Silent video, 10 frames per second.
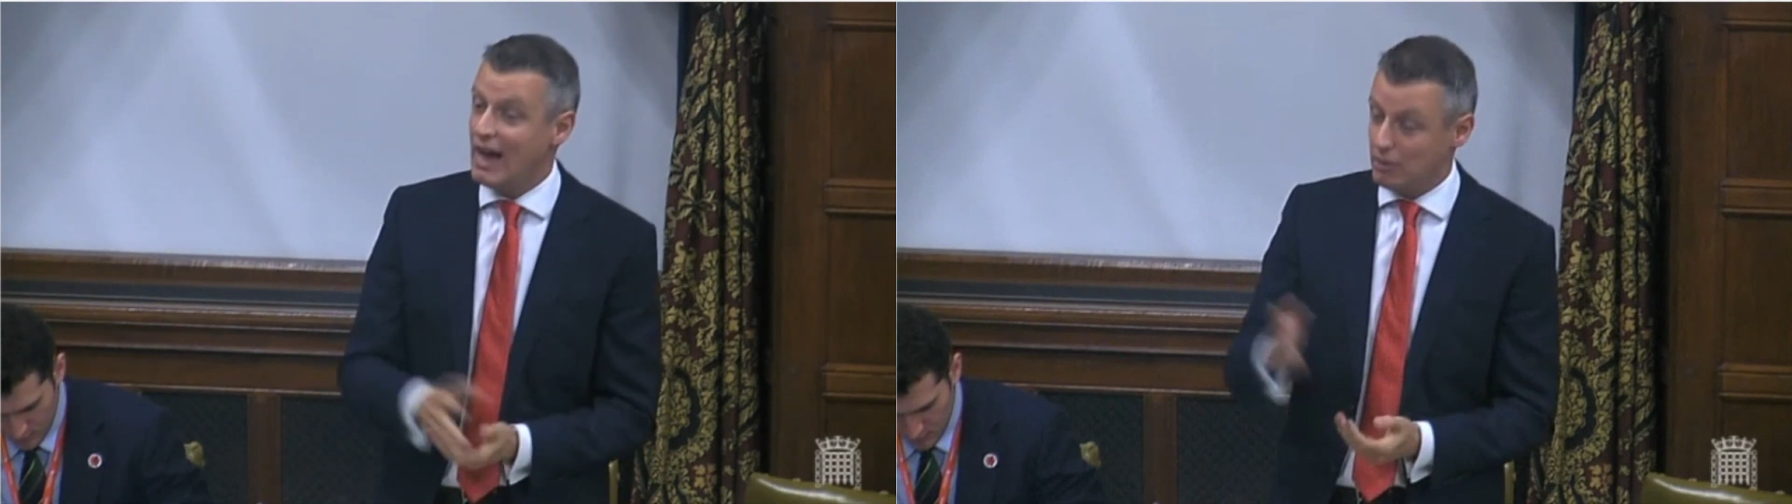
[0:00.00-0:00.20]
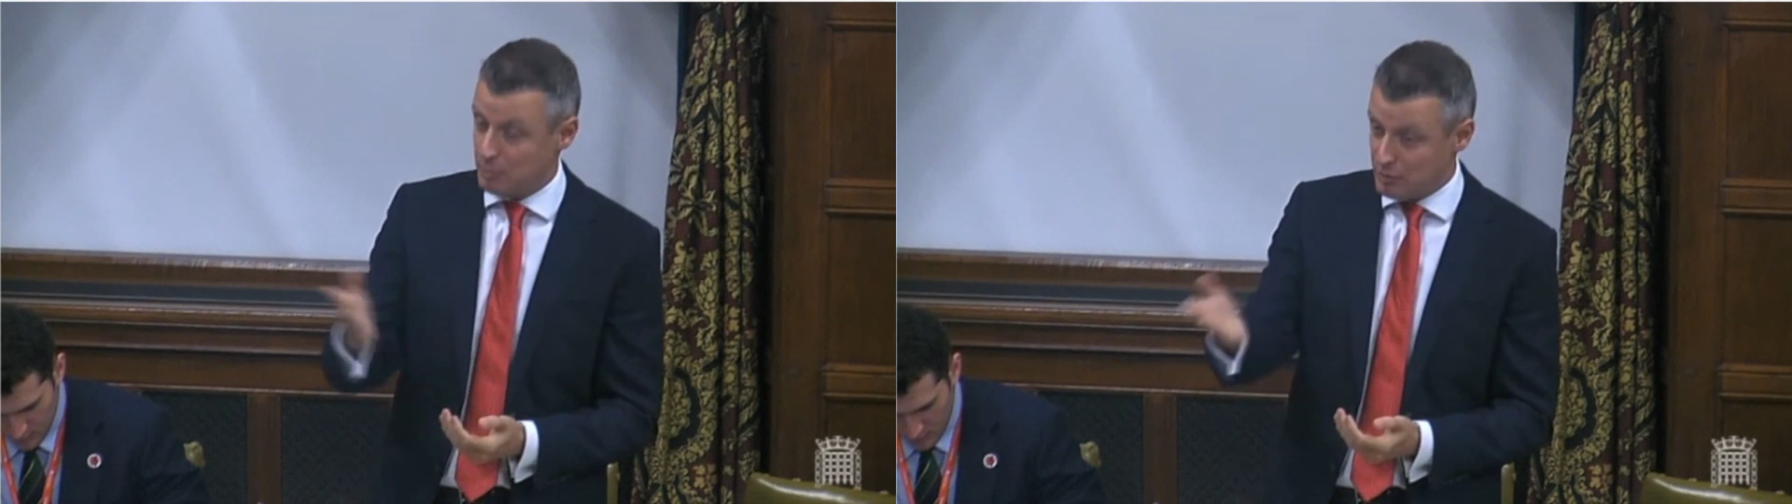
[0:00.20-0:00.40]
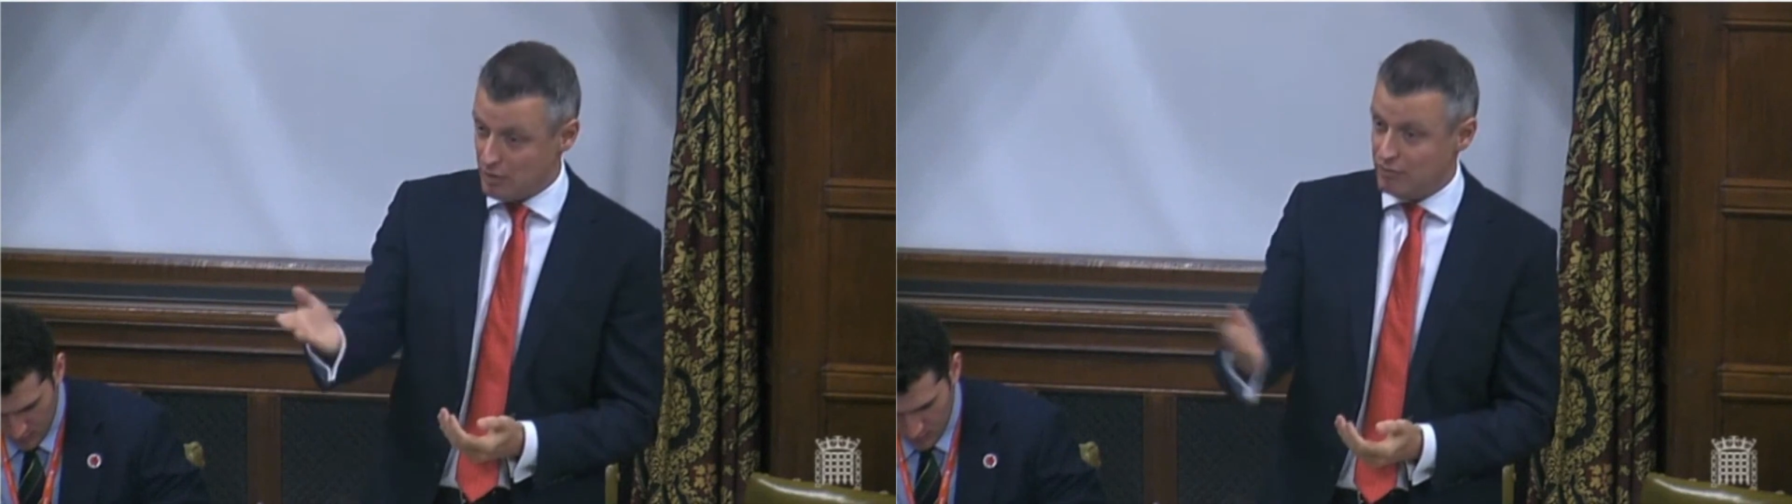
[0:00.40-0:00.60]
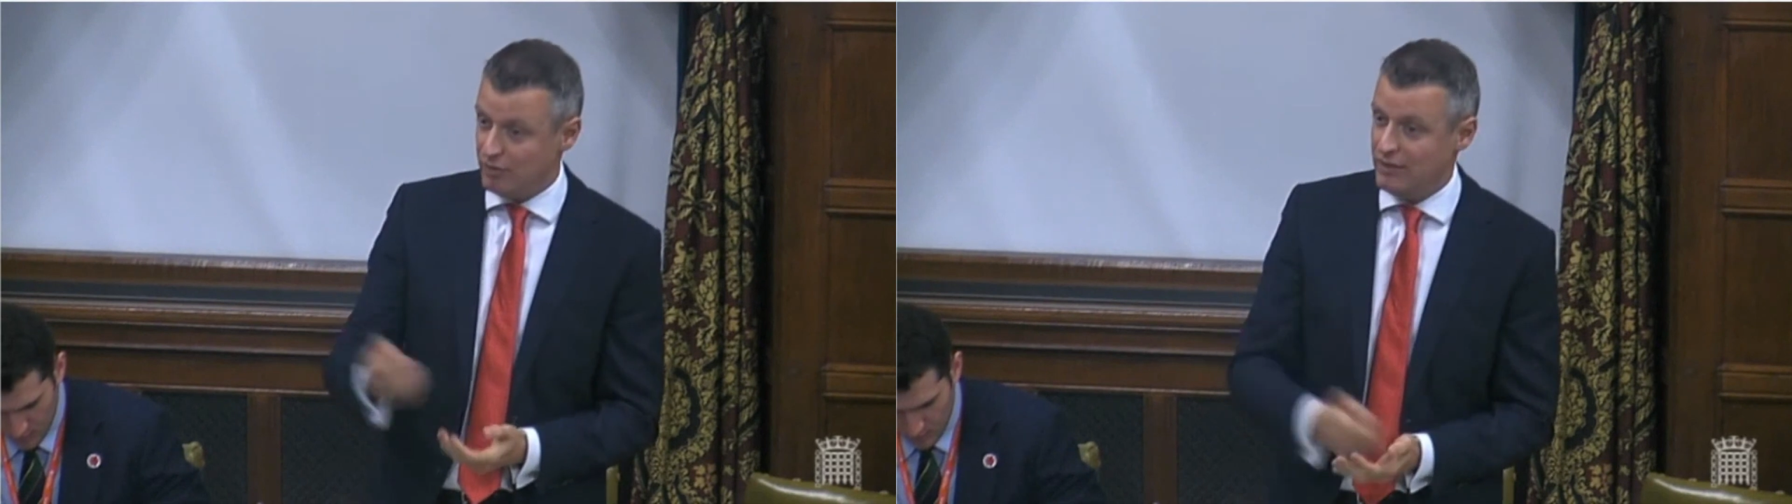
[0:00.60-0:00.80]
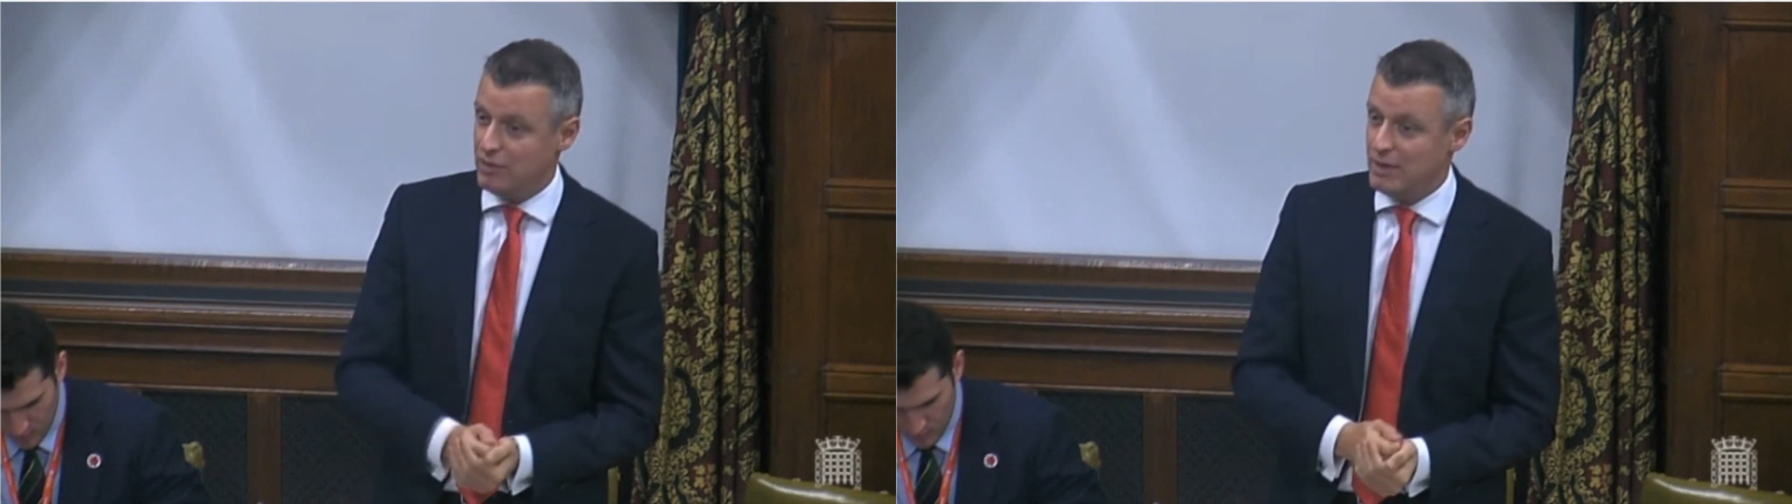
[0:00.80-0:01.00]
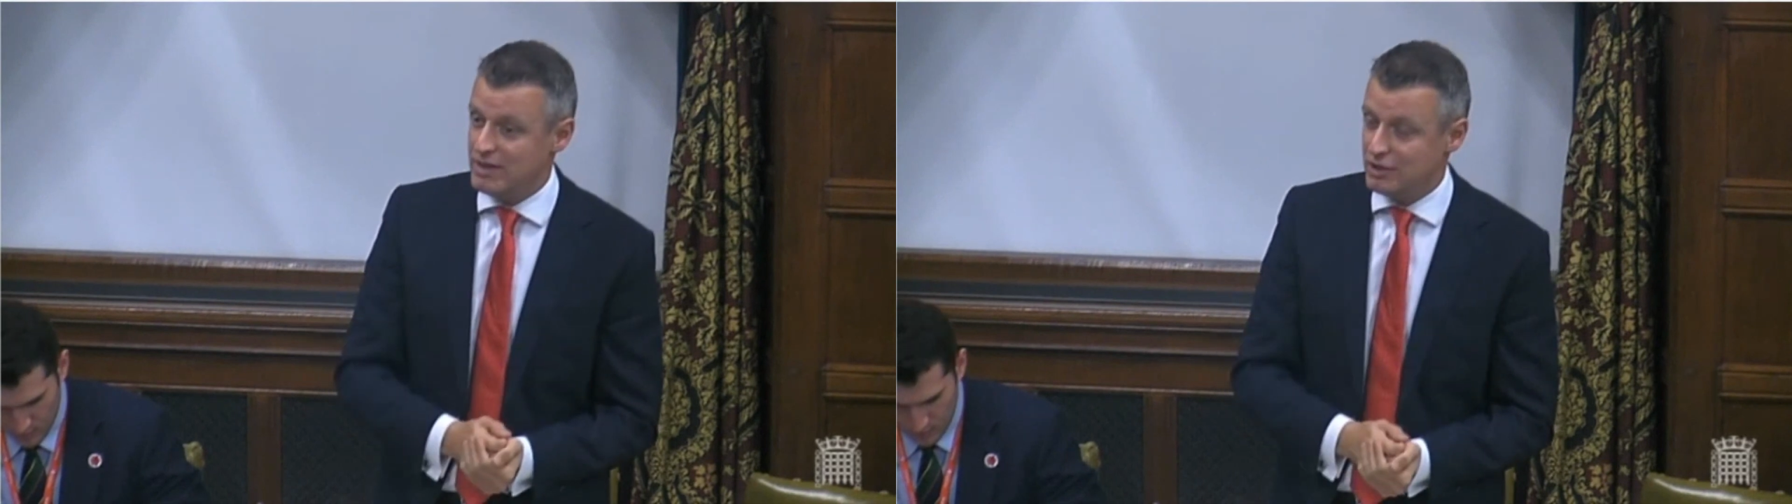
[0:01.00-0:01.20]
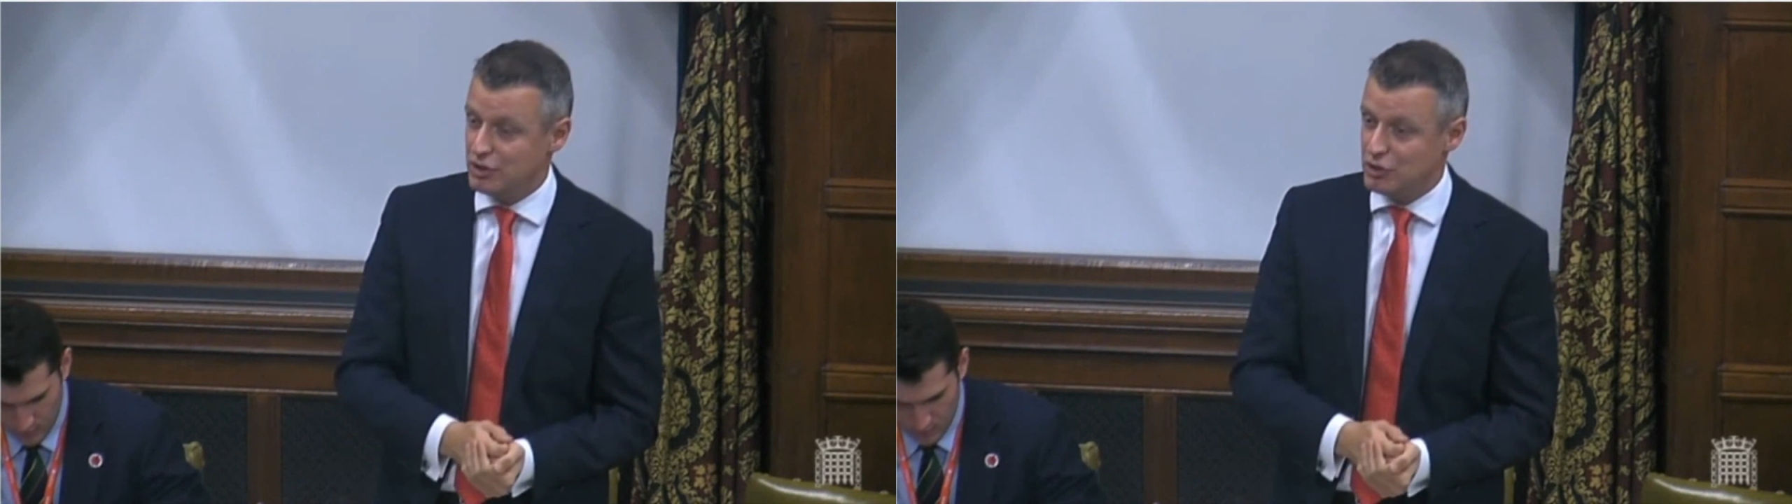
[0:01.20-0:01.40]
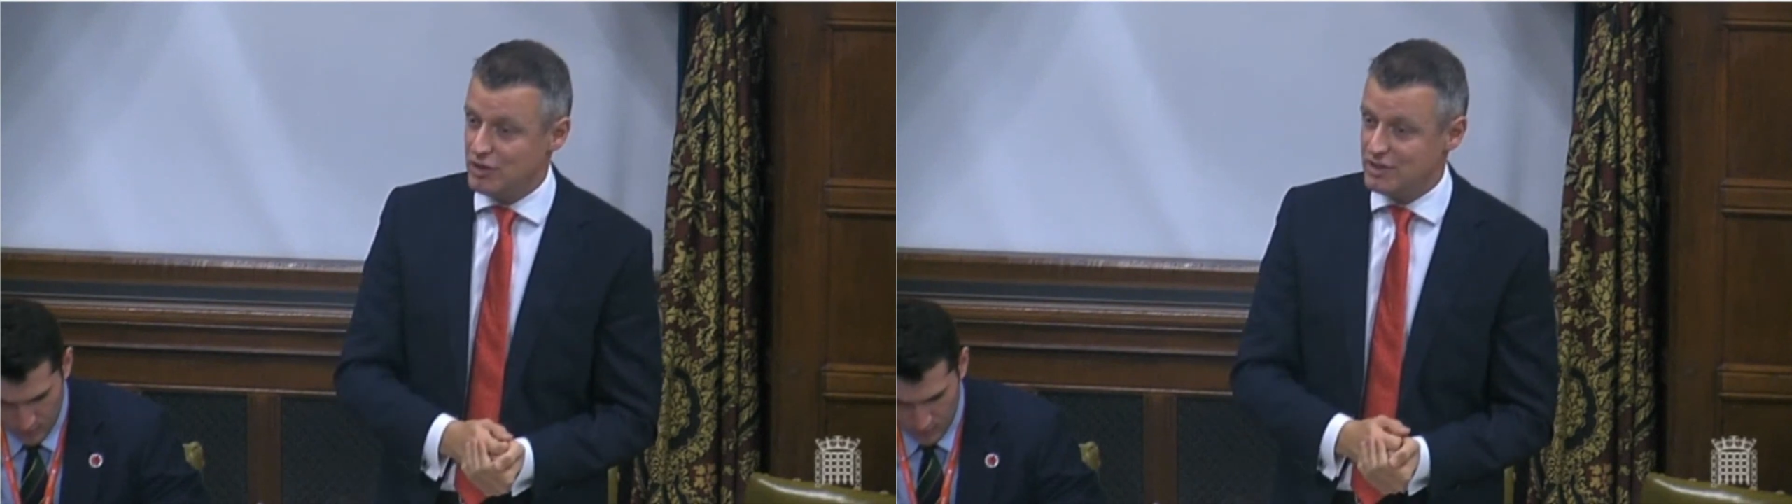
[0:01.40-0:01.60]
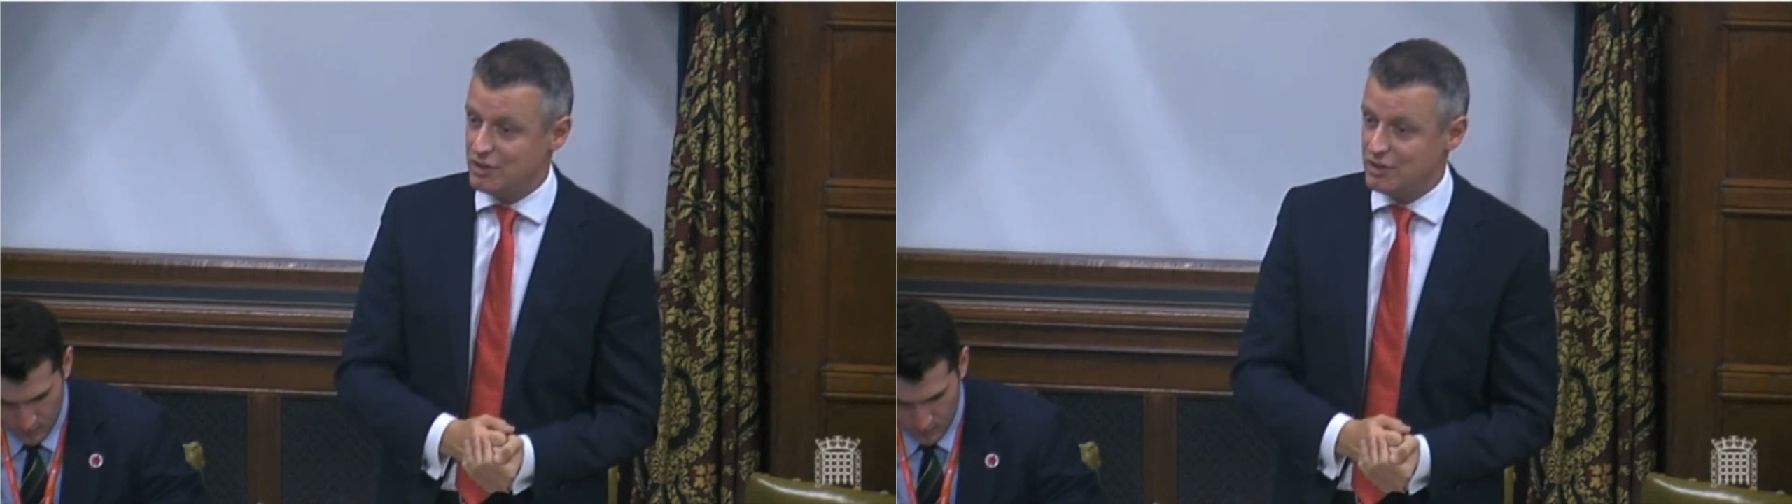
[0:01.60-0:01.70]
and I would be grateful if the Minister could address the